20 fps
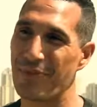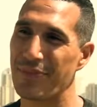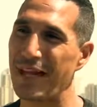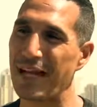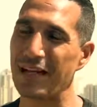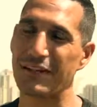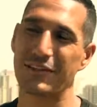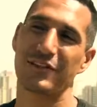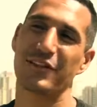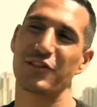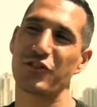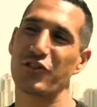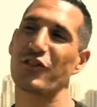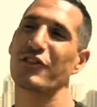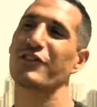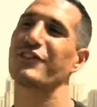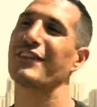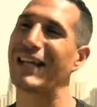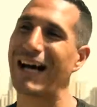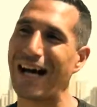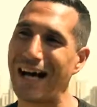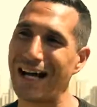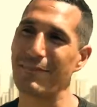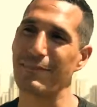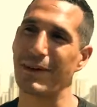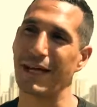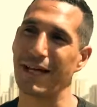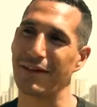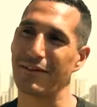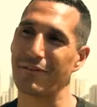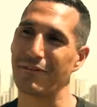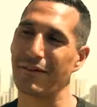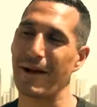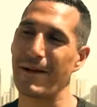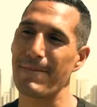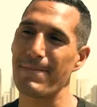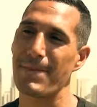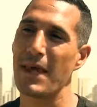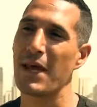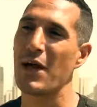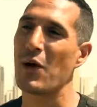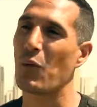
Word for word: that's the choice that I made, right?